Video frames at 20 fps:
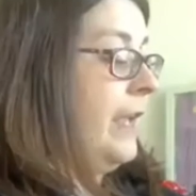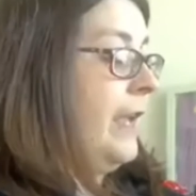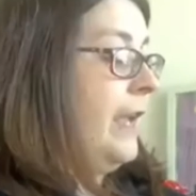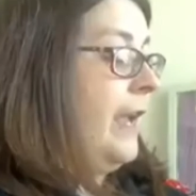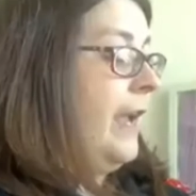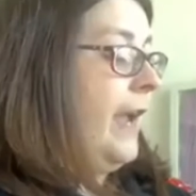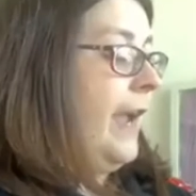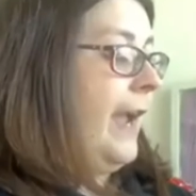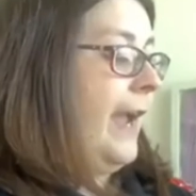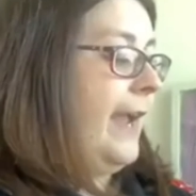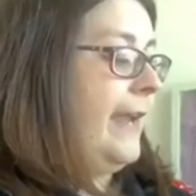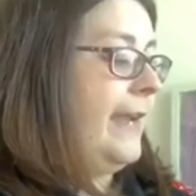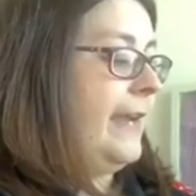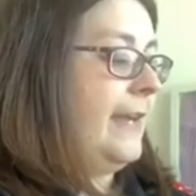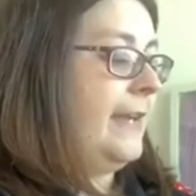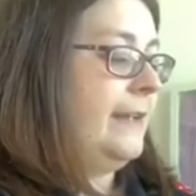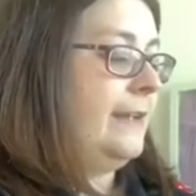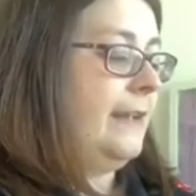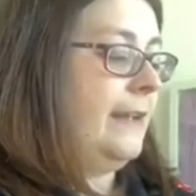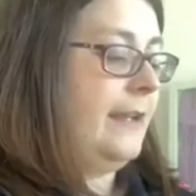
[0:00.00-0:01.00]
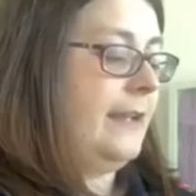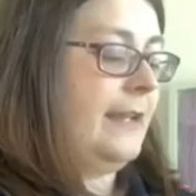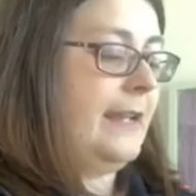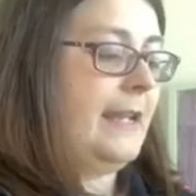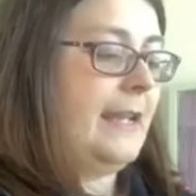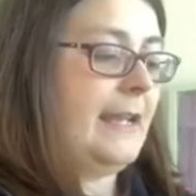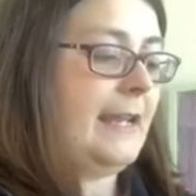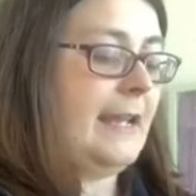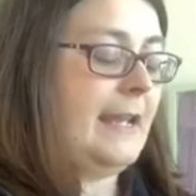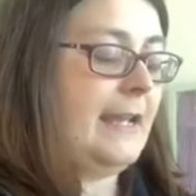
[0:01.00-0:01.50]
And
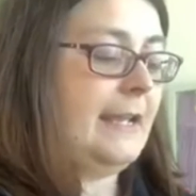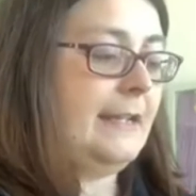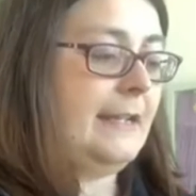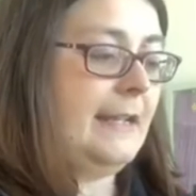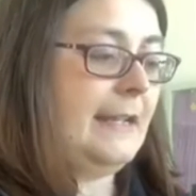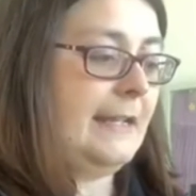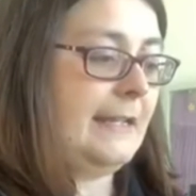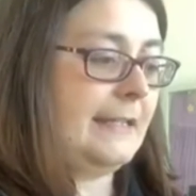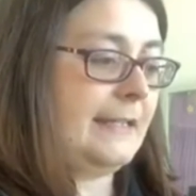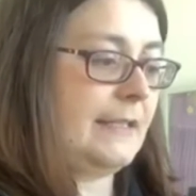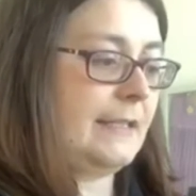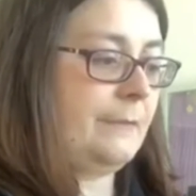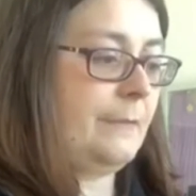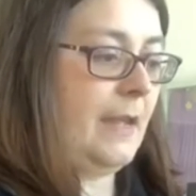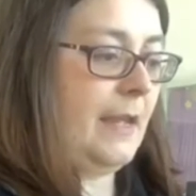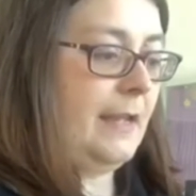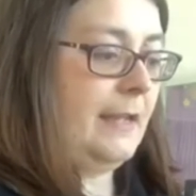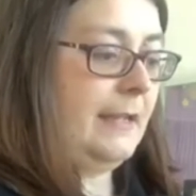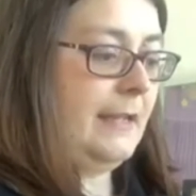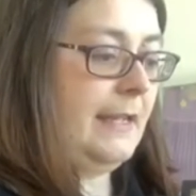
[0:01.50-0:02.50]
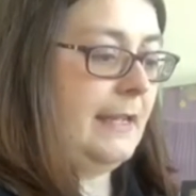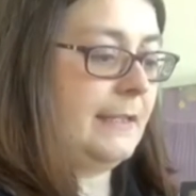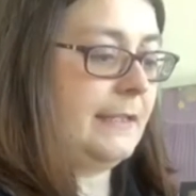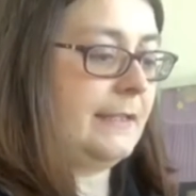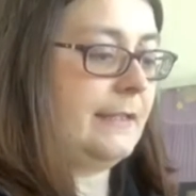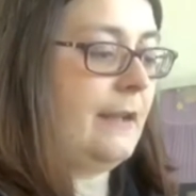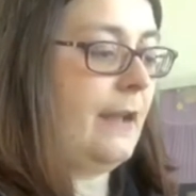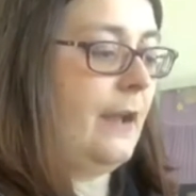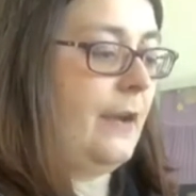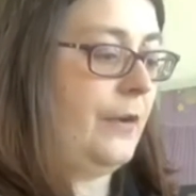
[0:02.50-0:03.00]
in his
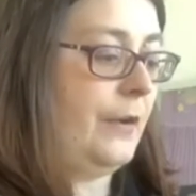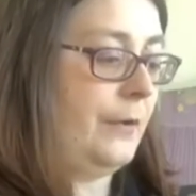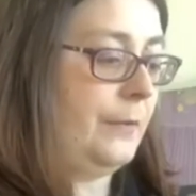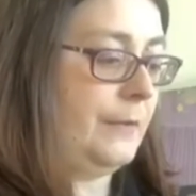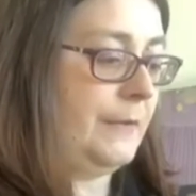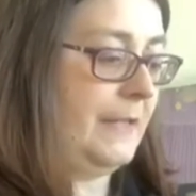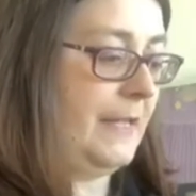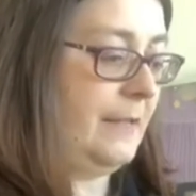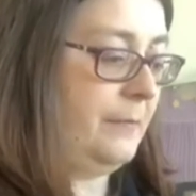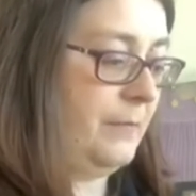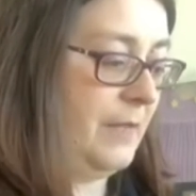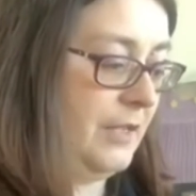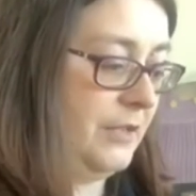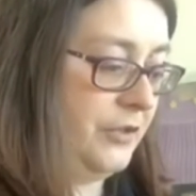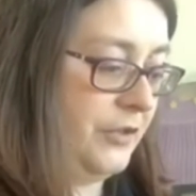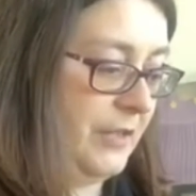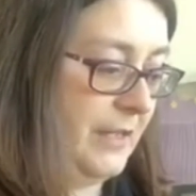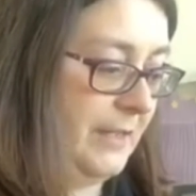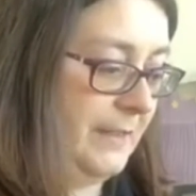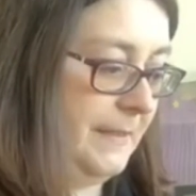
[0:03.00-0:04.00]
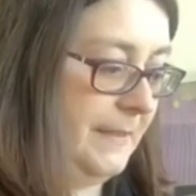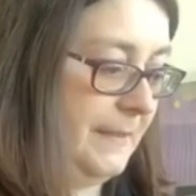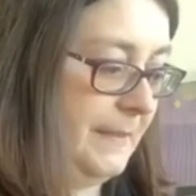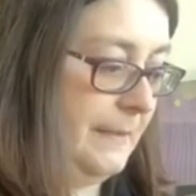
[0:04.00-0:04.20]
notes, he mentions